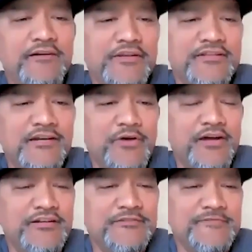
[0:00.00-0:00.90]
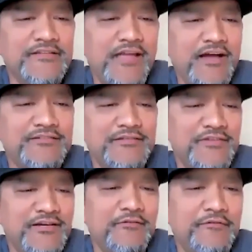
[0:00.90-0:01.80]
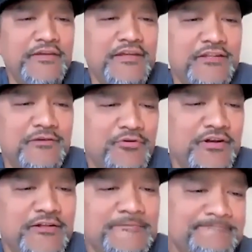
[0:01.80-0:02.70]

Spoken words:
right there, brother. That's act of love, feeding the boy.